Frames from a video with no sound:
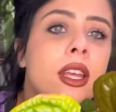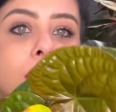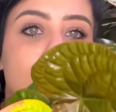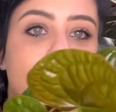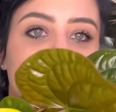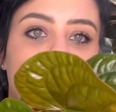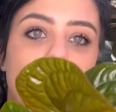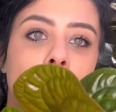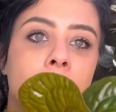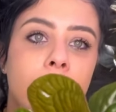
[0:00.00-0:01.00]
It's been
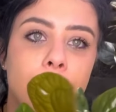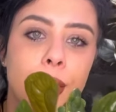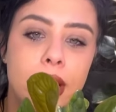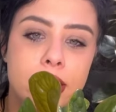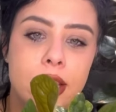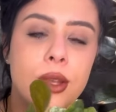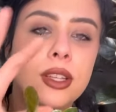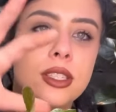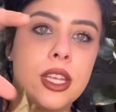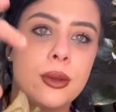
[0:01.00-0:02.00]
growing like crazy. You
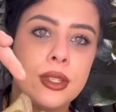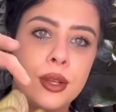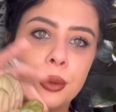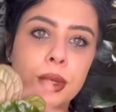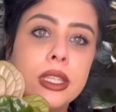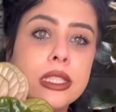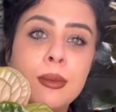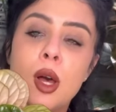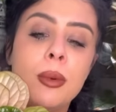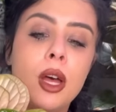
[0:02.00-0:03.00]
can see it was in a really
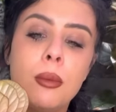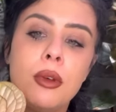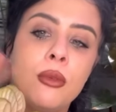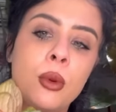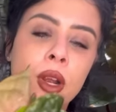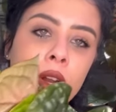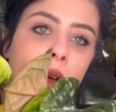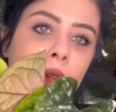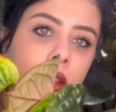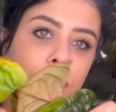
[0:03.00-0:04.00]
small pot before, and
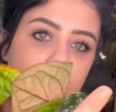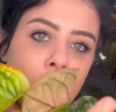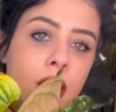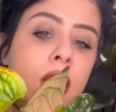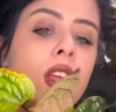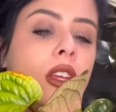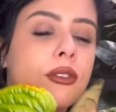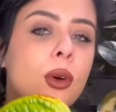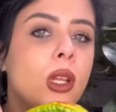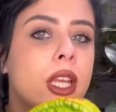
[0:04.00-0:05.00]
all of the
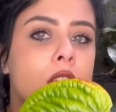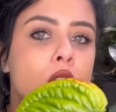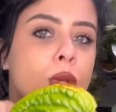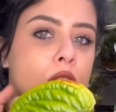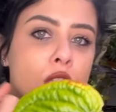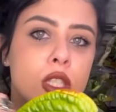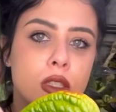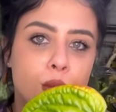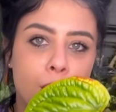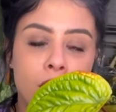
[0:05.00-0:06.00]
foliage was
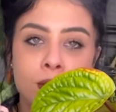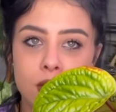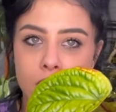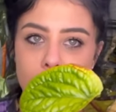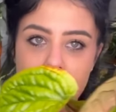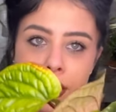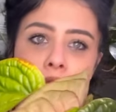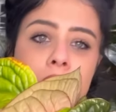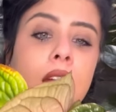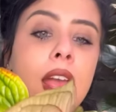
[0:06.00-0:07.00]
just crammed
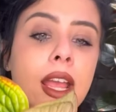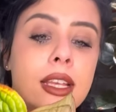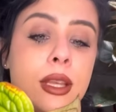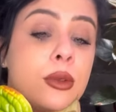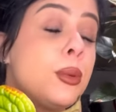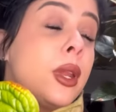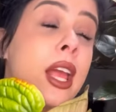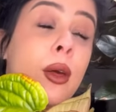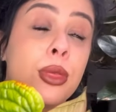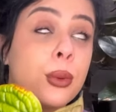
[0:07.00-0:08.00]
together because it was putting
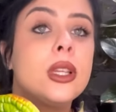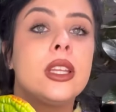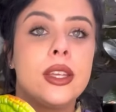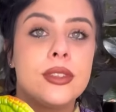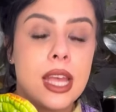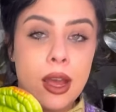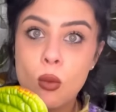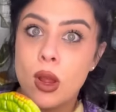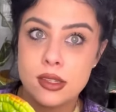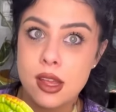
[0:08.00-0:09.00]
out three leaves at
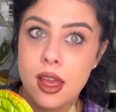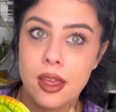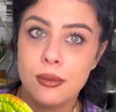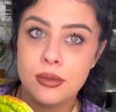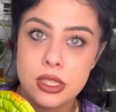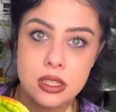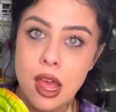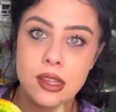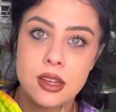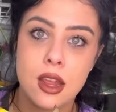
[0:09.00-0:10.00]
one time this
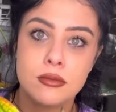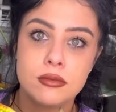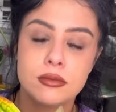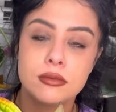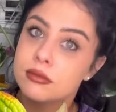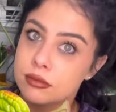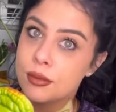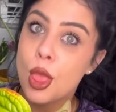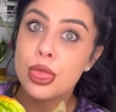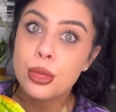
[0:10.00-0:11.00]
last time.
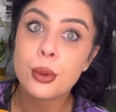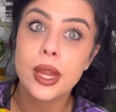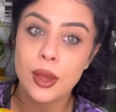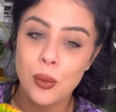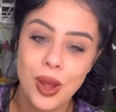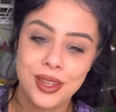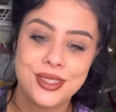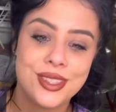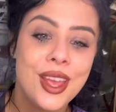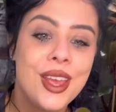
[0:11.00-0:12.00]
Three at once.